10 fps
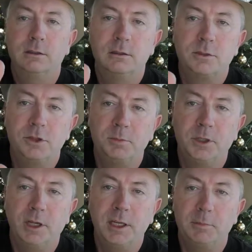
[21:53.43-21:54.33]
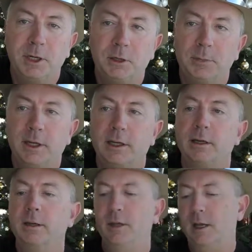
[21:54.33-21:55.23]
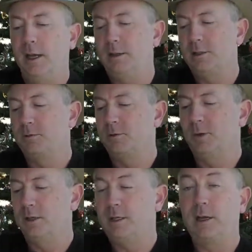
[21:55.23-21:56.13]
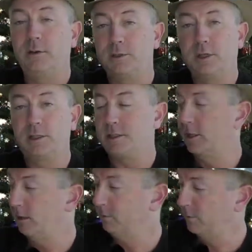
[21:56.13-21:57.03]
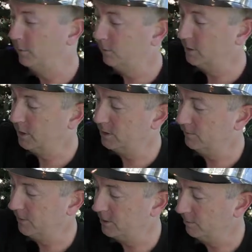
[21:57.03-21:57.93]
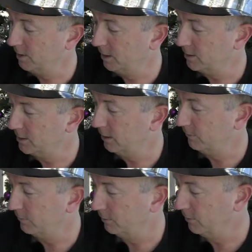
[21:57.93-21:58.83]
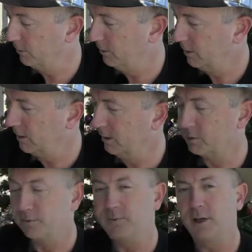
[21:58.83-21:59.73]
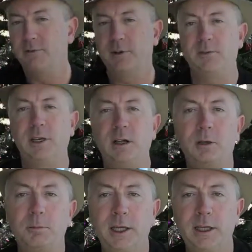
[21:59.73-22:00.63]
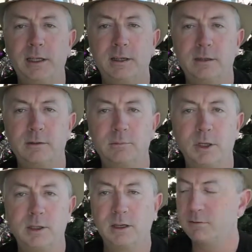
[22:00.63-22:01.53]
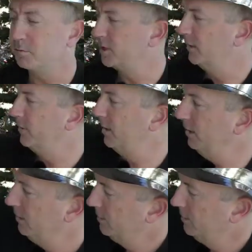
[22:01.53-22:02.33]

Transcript: Super Lucky Barrel Pick. And this was marked down, it was on sale, and always nice to find something on sale for, I think it was a $50 pick, marked down from 70.